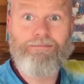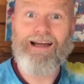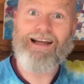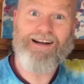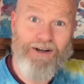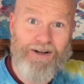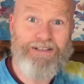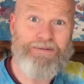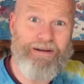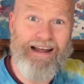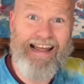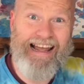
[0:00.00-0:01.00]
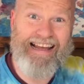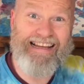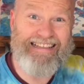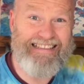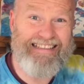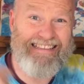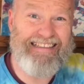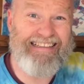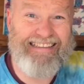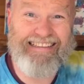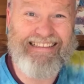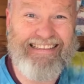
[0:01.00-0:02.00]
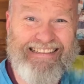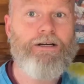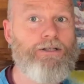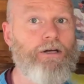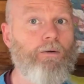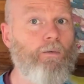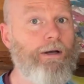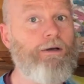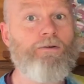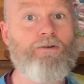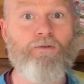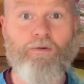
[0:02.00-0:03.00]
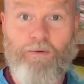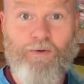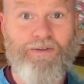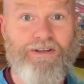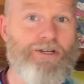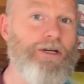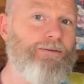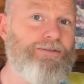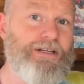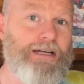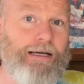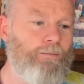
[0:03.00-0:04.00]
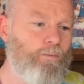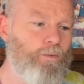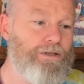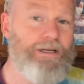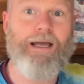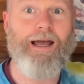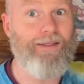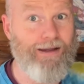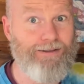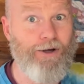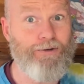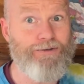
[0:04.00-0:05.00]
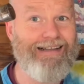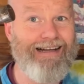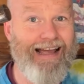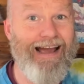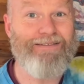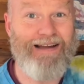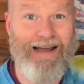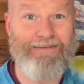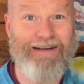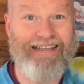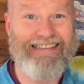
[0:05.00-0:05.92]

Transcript: It hurts my head. So we're going to remove this shelf today. We'll see how that goes. I have a hammer.